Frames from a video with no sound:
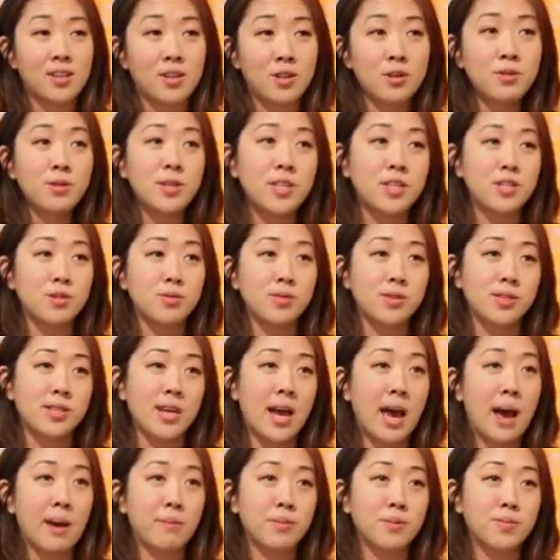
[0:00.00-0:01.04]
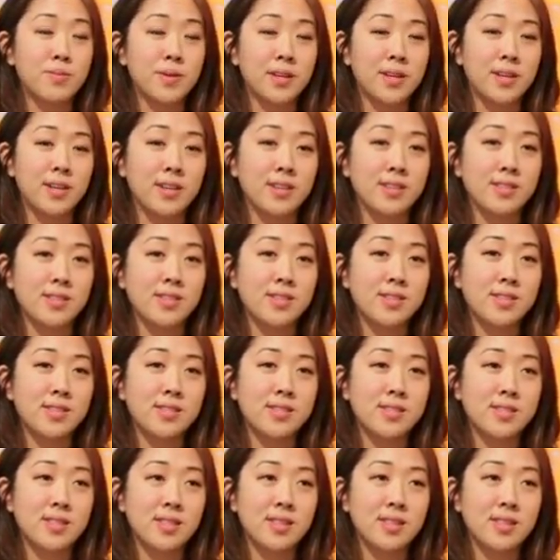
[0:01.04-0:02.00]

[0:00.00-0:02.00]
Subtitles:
you need to adapt because